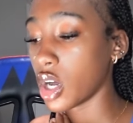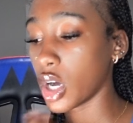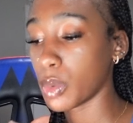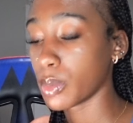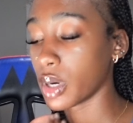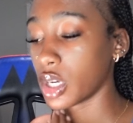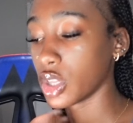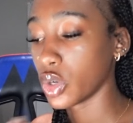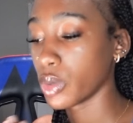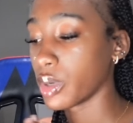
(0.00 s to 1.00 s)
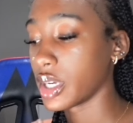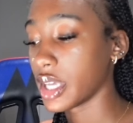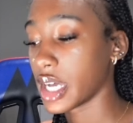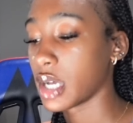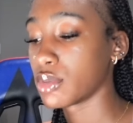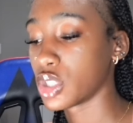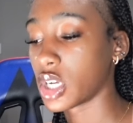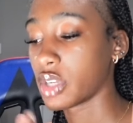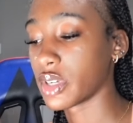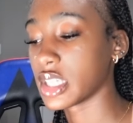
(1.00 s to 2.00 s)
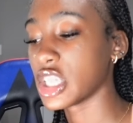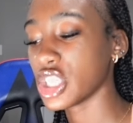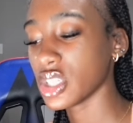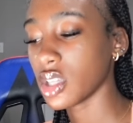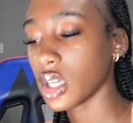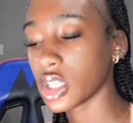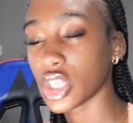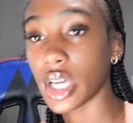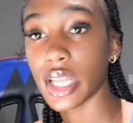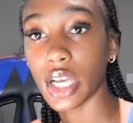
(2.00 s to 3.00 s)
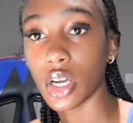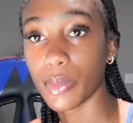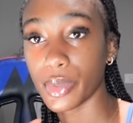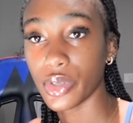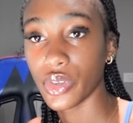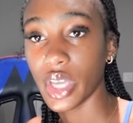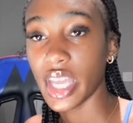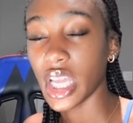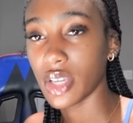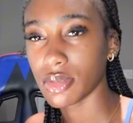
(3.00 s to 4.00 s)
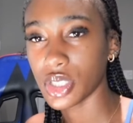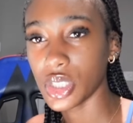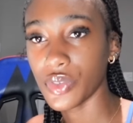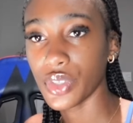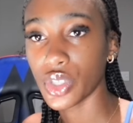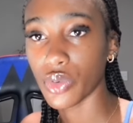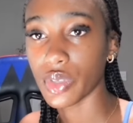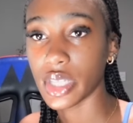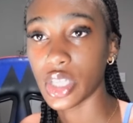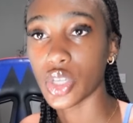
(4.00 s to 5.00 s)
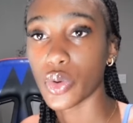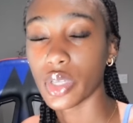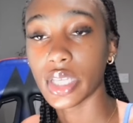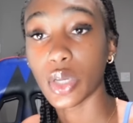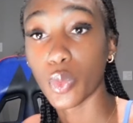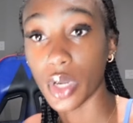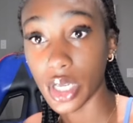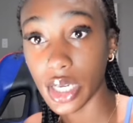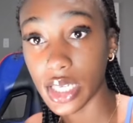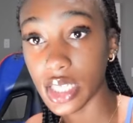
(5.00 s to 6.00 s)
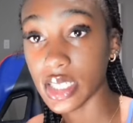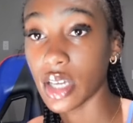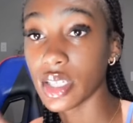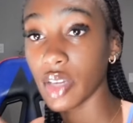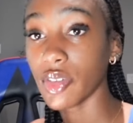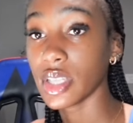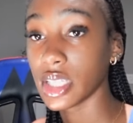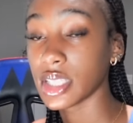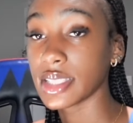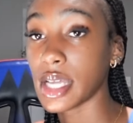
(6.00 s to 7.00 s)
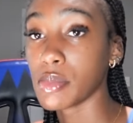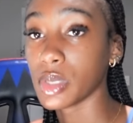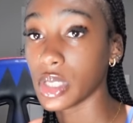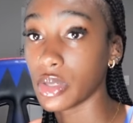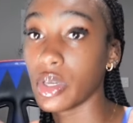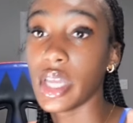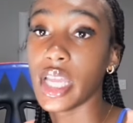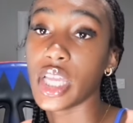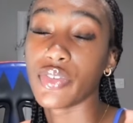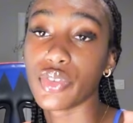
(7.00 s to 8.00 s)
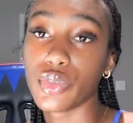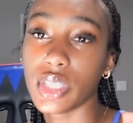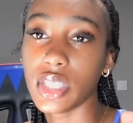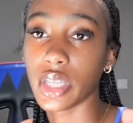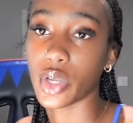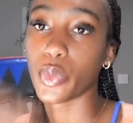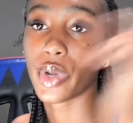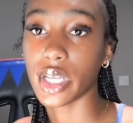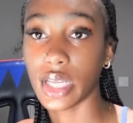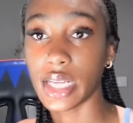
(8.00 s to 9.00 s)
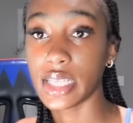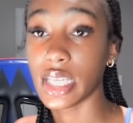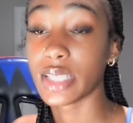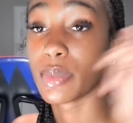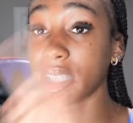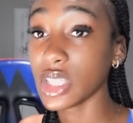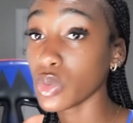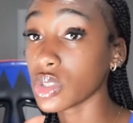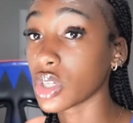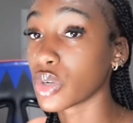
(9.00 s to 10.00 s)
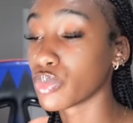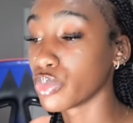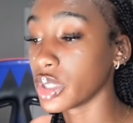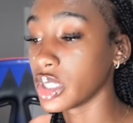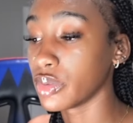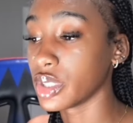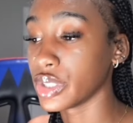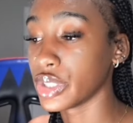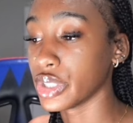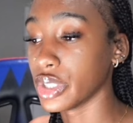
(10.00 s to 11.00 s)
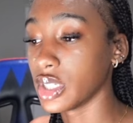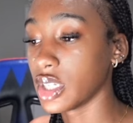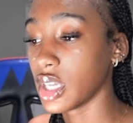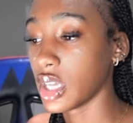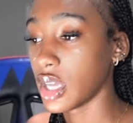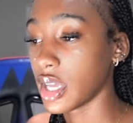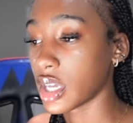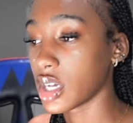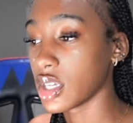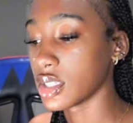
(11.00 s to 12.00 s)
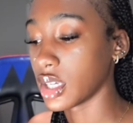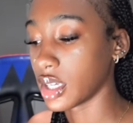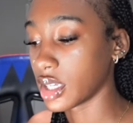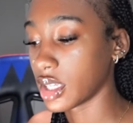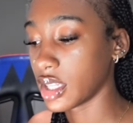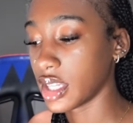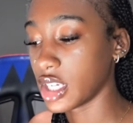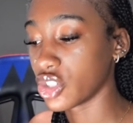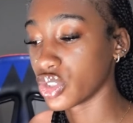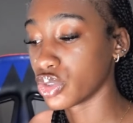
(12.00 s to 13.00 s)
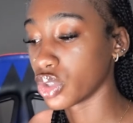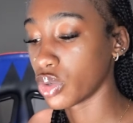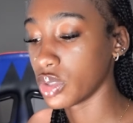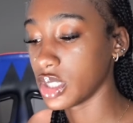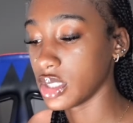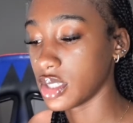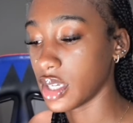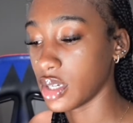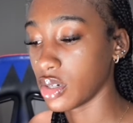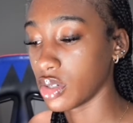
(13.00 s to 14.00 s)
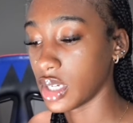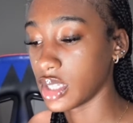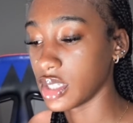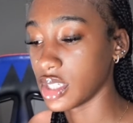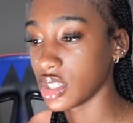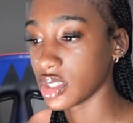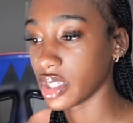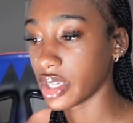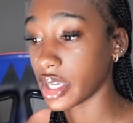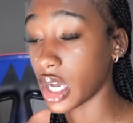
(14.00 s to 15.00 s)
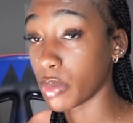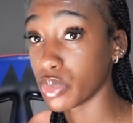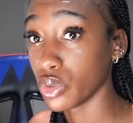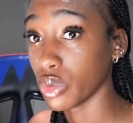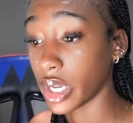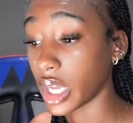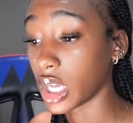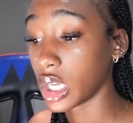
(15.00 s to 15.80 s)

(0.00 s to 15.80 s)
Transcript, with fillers: upper body lower body abs jogging rest and it's just like trying to help you especially if you don't really know like workout ideas i'll definitely link this down below if you need like workout ideas but these ones are really really good because like they're just so detailed and they just like help you like